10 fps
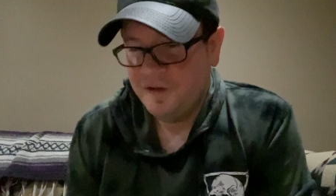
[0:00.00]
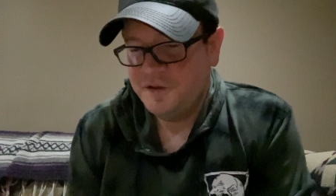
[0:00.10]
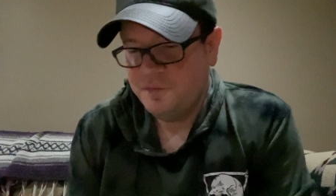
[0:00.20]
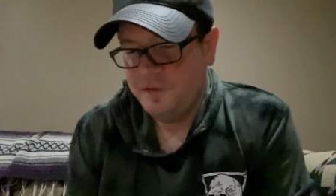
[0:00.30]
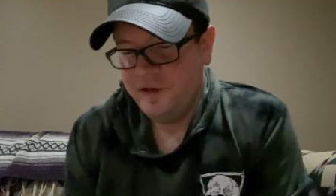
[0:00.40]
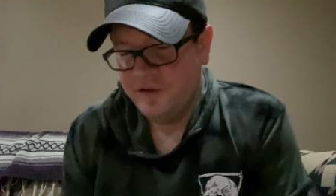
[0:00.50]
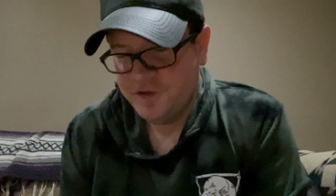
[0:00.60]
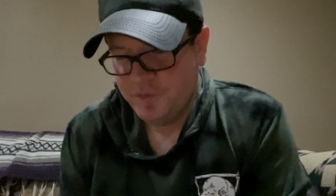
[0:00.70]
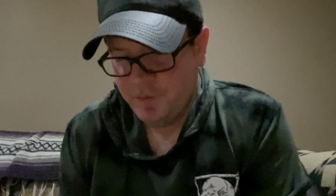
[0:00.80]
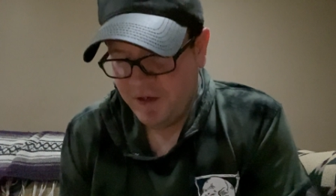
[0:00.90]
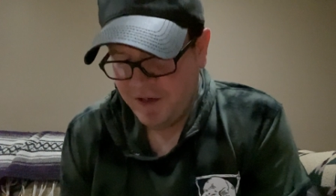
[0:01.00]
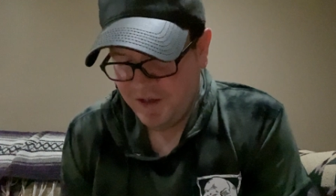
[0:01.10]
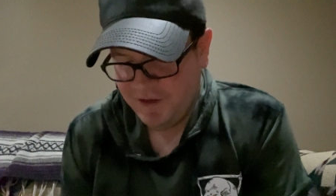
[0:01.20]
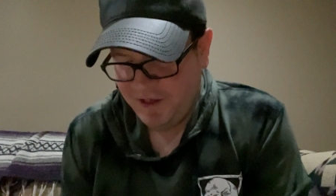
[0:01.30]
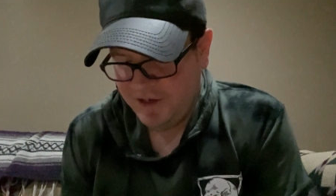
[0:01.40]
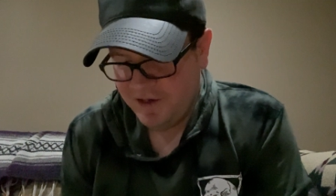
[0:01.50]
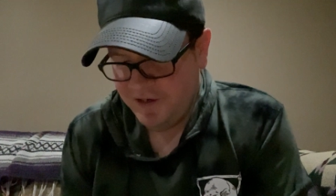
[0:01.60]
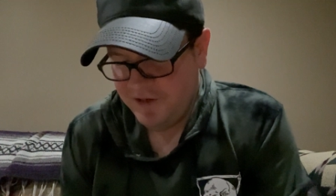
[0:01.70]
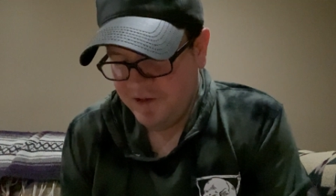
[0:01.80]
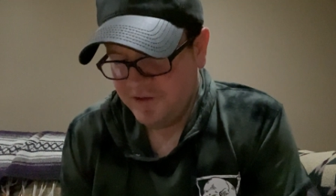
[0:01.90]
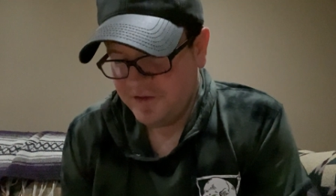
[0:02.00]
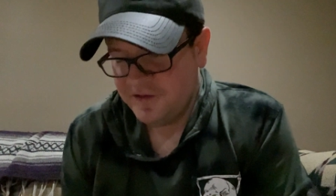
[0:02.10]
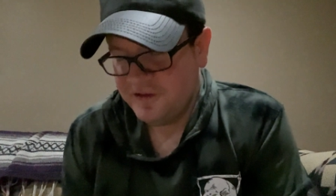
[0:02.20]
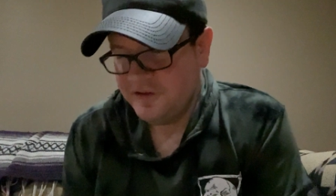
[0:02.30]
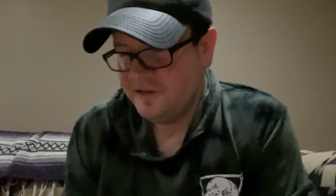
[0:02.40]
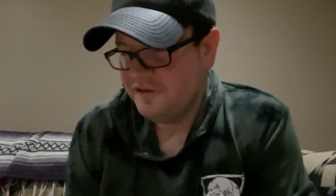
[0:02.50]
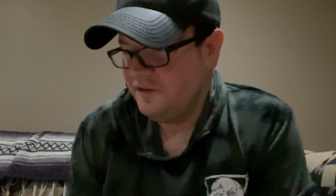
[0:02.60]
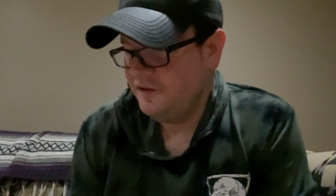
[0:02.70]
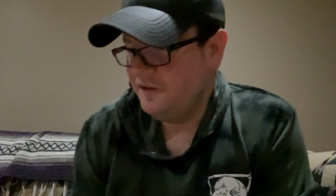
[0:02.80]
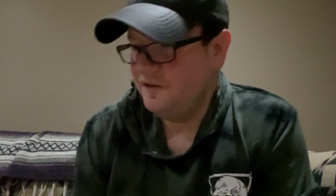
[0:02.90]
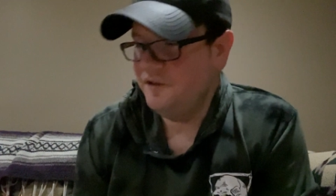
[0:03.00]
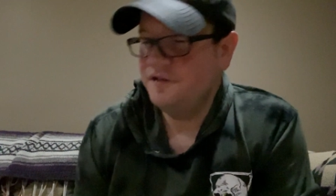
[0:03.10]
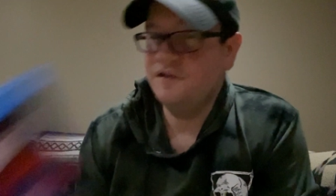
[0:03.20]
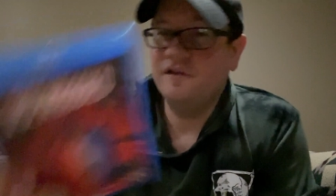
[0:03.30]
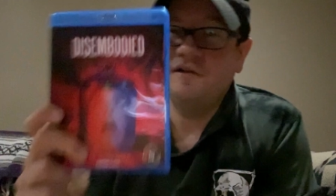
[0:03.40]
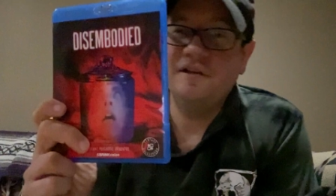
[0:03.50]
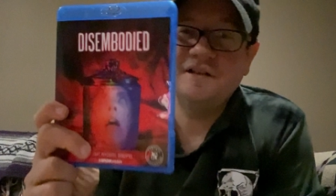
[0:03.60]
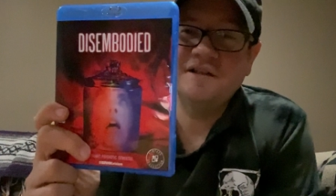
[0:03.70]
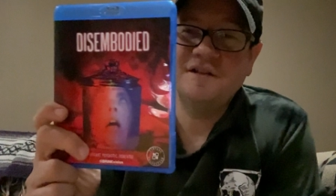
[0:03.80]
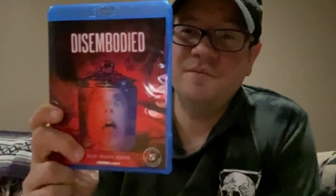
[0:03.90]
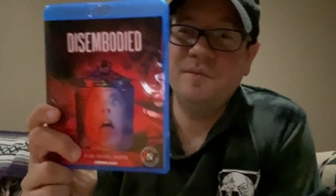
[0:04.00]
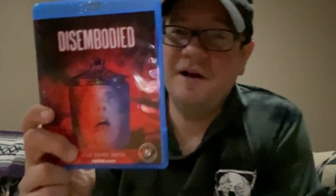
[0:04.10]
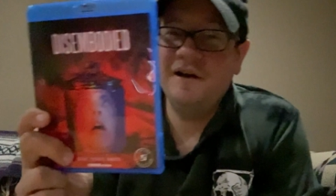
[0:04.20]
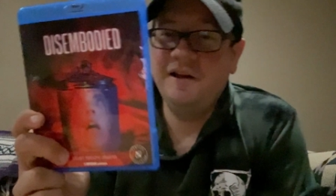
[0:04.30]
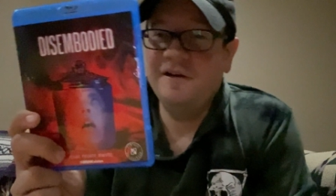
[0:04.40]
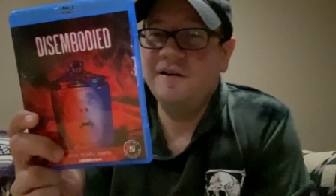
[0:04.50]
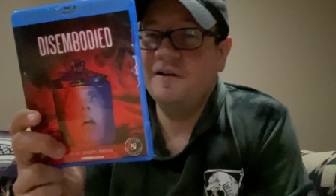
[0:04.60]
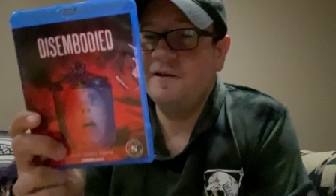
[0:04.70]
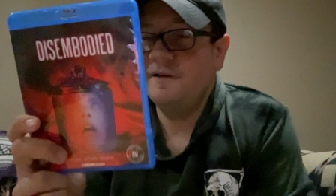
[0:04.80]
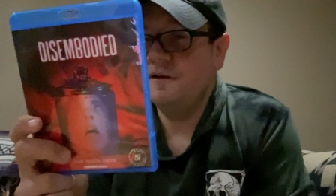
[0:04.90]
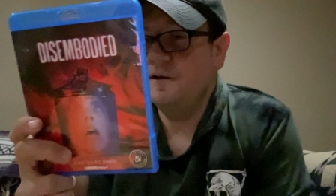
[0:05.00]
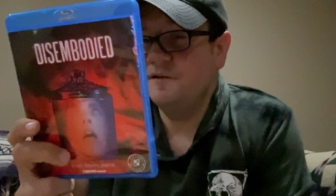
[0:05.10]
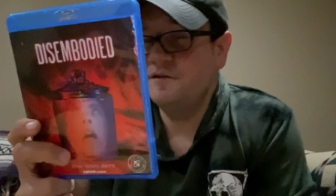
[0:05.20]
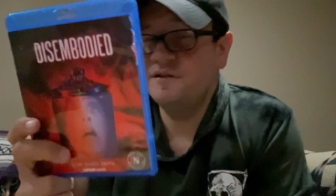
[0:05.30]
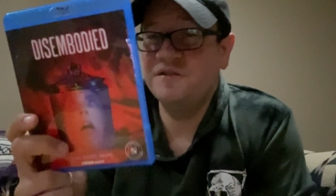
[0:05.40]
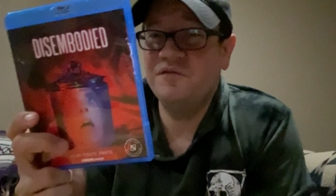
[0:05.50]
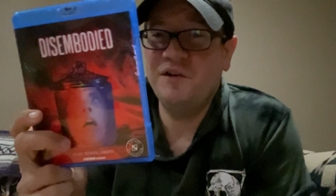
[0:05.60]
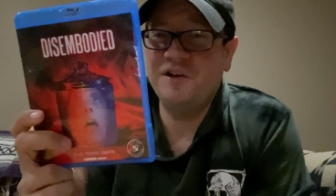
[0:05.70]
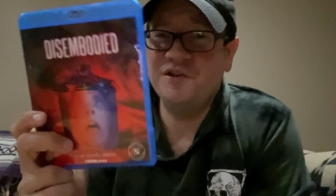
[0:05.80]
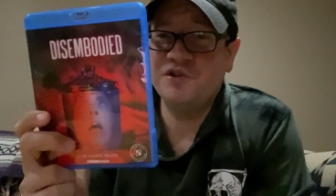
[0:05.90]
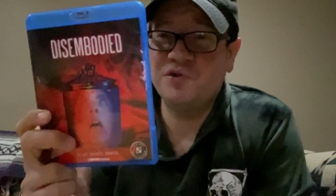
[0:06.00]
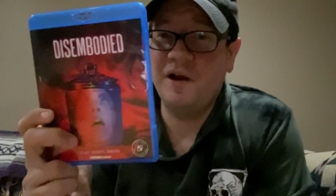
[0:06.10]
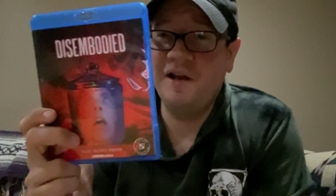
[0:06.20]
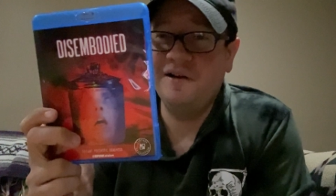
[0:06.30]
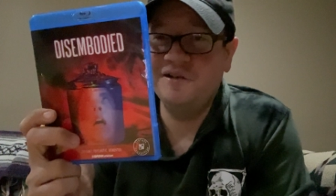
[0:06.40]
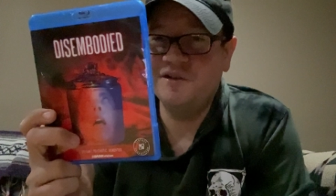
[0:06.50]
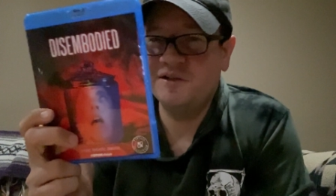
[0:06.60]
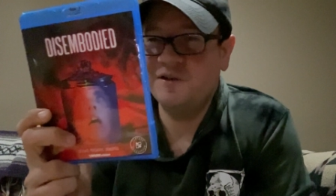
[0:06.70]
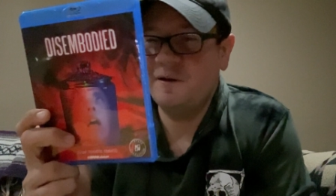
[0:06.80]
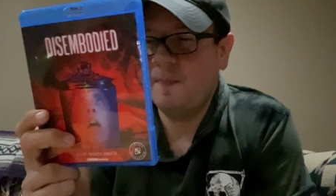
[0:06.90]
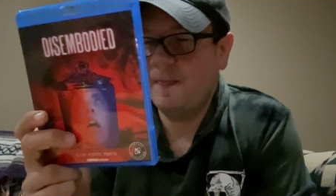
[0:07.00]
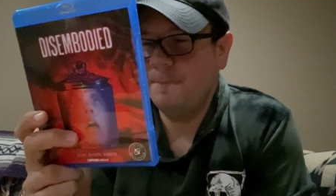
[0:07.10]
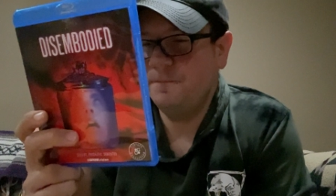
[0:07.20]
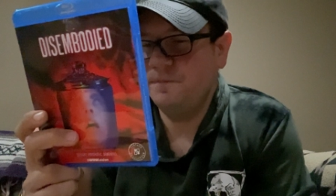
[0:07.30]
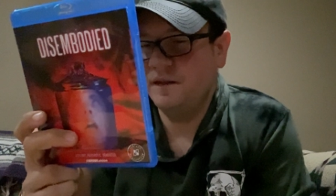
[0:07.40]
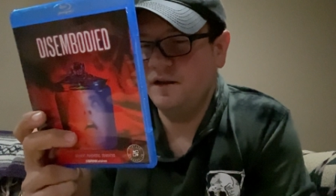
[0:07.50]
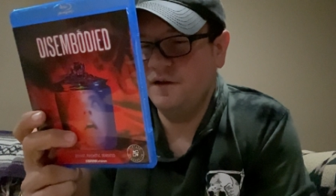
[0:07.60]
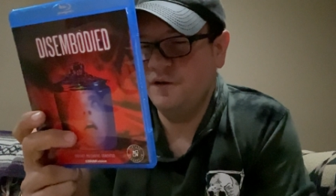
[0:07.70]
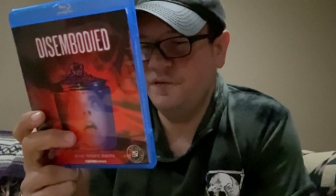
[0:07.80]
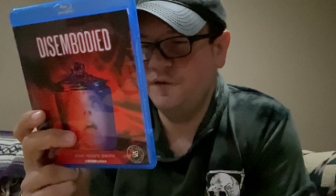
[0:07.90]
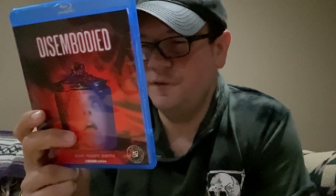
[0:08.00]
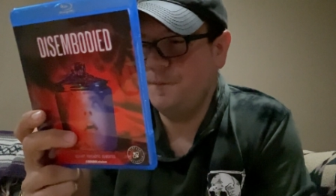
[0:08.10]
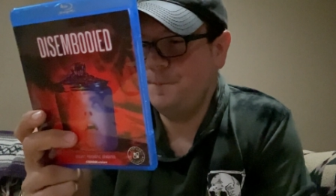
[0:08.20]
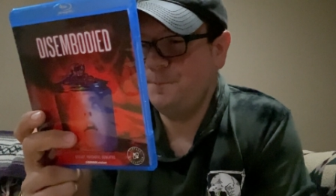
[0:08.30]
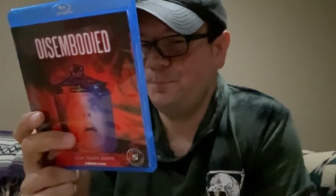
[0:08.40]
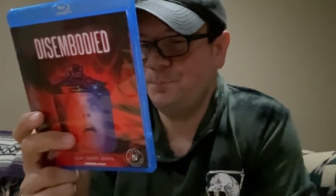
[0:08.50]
next one here is from the late 90s. Uh, it's called A Disembodied. Uh, this is a very strange uh, film.